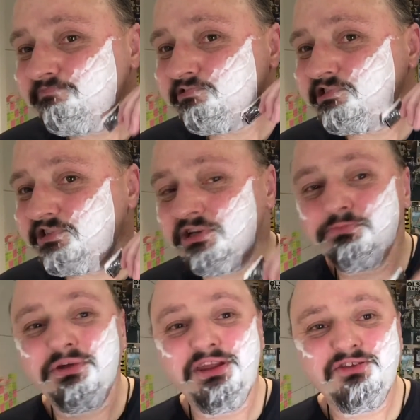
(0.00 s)
Of course,
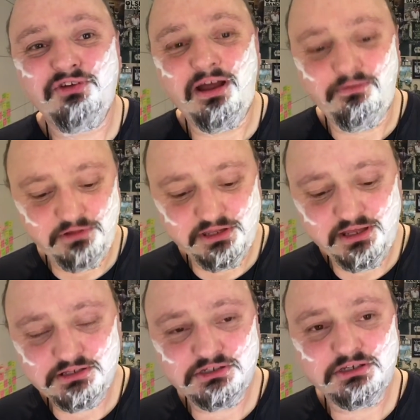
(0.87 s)
there's many travel
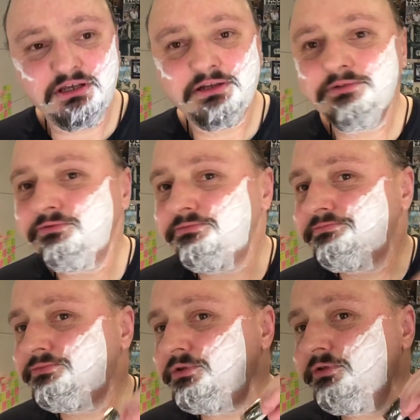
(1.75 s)
kits
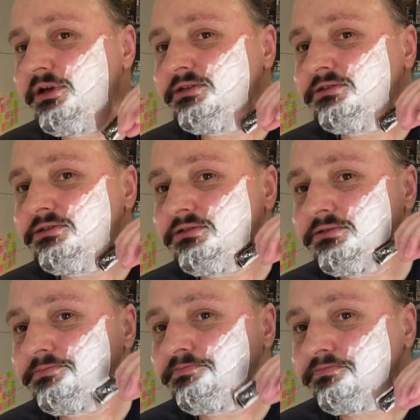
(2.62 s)
for
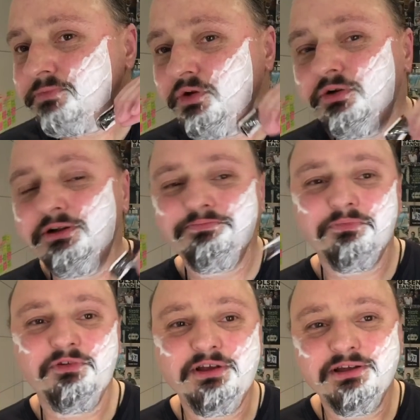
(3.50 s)
razors, or
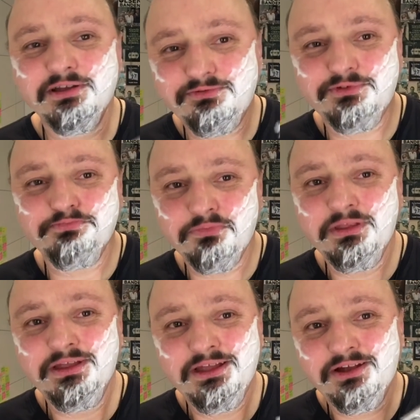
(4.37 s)

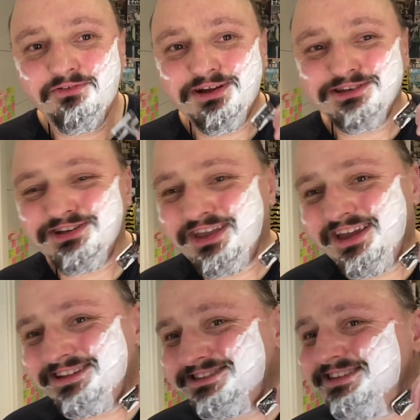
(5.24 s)
razor
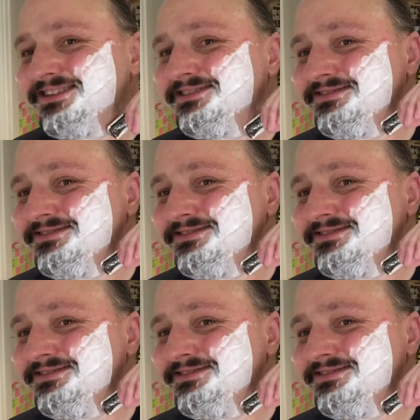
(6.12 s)
kits.